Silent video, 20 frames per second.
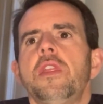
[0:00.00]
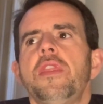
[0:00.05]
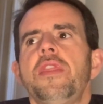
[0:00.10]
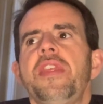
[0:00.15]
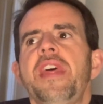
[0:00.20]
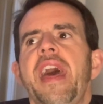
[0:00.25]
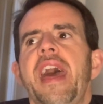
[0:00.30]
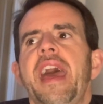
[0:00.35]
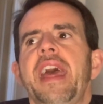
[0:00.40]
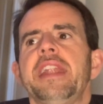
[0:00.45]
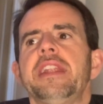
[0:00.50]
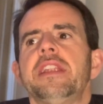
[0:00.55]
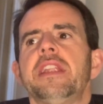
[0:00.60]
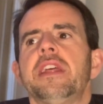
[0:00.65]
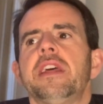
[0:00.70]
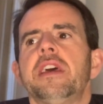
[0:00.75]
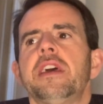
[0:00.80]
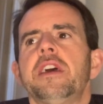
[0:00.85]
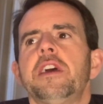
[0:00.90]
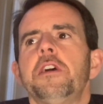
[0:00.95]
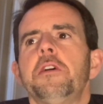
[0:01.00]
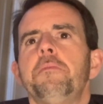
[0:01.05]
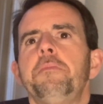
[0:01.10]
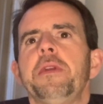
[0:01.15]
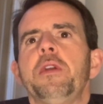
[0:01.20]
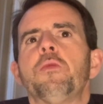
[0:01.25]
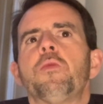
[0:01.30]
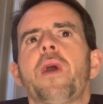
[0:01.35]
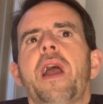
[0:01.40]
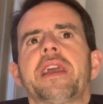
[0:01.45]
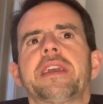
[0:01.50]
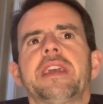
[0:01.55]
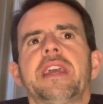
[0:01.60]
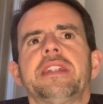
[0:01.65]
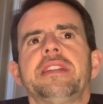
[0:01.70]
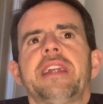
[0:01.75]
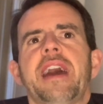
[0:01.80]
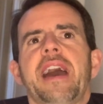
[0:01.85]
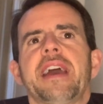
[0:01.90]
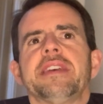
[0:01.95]
than be
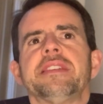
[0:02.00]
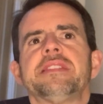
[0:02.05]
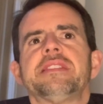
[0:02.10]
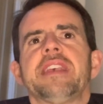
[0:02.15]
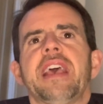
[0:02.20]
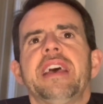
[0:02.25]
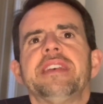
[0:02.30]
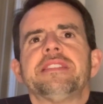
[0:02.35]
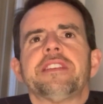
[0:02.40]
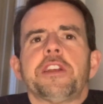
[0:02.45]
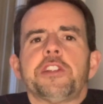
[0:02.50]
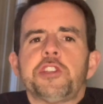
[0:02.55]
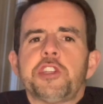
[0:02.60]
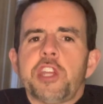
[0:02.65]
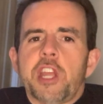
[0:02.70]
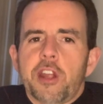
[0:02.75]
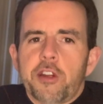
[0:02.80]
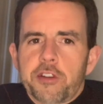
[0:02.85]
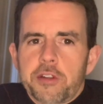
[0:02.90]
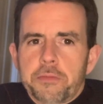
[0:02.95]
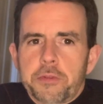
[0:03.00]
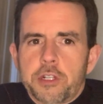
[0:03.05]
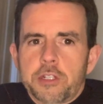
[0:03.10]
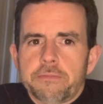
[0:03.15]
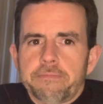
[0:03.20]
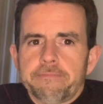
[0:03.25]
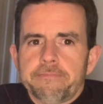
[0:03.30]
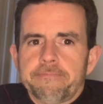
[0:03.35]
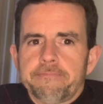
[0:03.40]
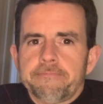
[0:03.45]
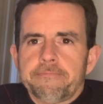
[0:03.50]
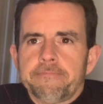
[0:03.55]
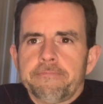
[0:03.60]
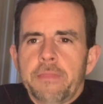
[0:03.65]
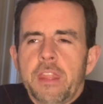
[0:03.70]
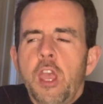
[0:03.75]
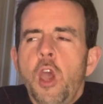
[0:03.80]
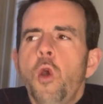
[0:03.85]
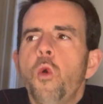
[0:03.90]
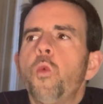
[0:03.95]
recognized as uncharitable.
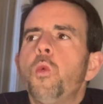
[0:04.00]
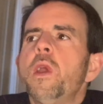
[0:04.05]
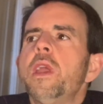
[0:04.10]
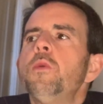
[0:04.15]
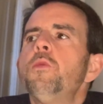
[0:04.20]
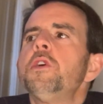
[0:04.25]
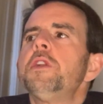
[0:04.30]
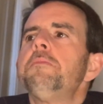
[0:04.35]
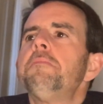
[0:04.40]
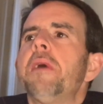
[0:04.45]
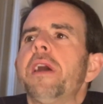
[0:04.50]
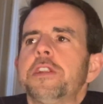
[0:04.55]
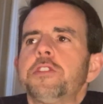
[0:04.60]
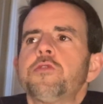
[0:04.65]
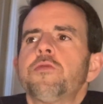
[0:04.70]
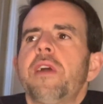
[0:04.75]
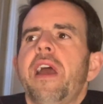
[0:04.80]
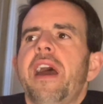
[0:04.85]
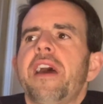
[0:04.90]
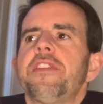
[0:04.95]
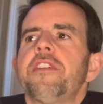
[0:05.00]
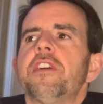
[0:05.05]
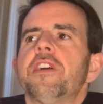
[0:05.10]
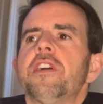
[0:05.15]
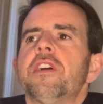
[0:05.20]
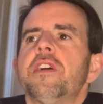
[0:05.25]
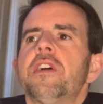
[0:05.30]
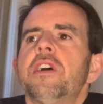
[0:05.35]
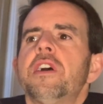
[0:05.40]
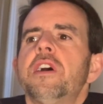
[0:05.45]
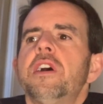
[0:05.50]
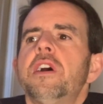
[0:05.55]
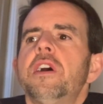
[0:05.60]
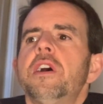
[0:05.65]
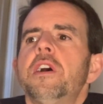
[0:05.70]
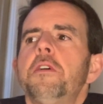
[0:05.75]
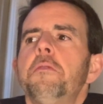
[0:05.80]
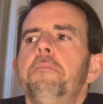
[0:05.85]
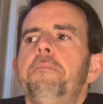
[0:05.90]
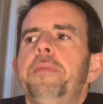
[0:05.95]
We would much rather
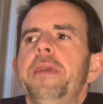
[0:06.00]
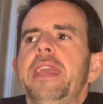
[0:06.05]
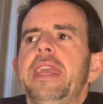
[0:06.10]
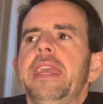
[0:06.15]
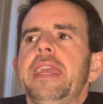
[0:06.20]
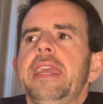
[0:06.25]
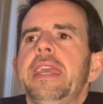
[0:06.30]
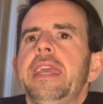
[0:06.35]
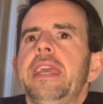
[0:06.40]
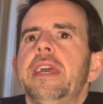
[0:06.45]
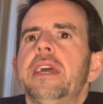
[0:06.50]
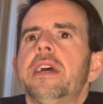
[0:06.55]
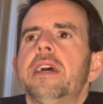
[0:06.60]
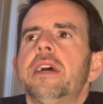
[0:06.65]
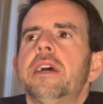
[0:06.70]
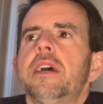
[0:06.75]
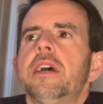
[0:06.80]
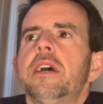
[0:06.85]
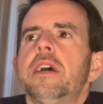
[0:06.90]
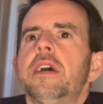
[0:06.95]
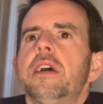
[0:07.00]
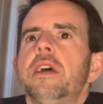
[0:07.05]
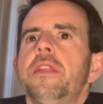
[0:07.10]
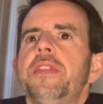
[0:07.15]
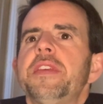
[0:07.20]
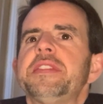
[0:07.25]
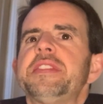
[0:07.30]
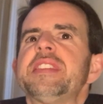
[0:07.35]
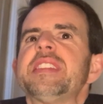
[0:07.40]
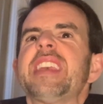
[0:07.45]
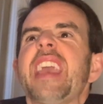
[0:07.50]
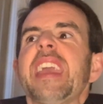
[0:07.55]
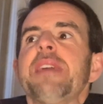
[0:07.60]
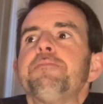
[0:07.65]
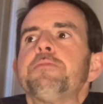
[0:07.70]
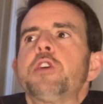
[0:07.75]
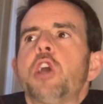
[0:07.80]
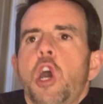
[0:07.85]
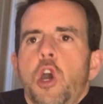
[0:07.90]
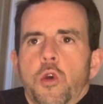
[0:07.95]
be the
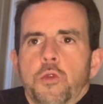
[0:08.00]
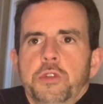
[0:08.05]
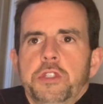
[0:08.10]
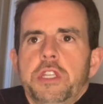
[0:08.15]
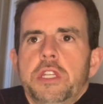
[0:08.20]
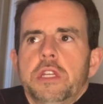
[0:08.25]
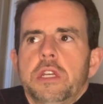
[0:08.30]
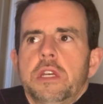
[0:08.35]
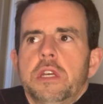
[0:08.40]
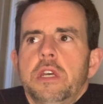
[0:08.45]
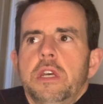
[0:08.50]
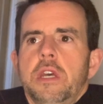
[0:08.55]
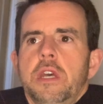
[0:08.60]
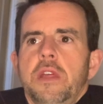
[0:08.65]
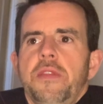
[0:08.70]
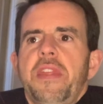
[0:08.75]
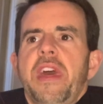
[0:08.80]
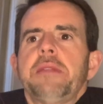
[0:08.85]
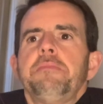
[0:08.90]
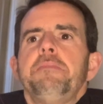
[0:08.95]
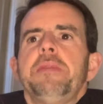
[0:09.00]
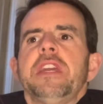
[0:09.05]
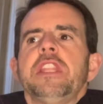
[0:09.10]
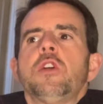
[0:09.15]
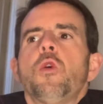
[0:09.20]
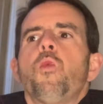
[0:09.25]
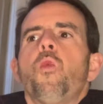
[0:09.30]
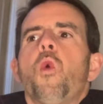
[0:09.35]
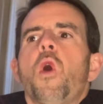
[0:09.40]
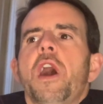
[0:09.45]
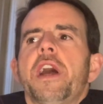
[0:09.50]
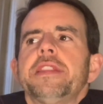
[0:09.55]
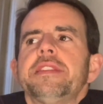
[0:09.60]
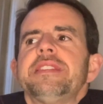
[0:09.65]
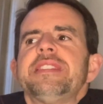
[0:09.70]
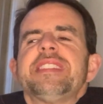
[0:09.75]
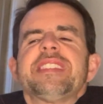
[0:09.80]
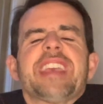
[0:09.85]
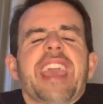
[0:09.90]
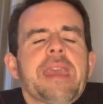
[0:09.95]
scapegoat than be the one
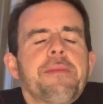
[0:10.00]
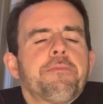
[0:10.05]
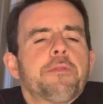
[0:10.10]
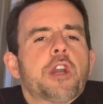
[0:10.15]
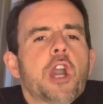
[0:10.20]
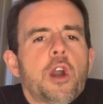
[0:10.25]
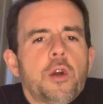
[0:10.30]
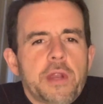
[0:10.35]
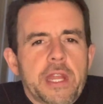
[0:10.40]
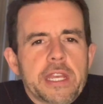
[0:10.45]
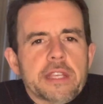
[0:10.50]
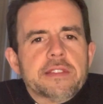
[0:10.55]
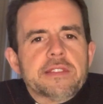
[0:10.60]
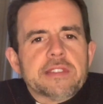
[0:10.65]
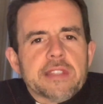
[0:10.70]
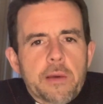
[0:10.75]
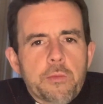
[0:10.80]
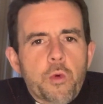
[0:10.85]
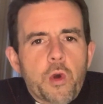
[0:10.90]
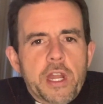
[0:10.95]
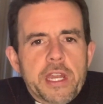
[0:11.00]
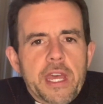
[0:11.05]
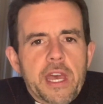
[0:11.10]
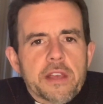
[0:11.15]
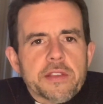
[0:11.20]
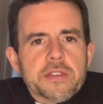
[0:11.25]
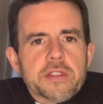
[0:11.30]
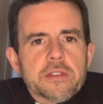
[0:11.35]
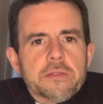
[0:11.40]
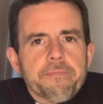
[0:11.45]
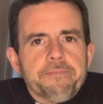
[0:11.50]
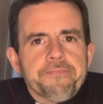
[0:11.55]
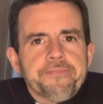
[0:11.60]
scapegoating someone else.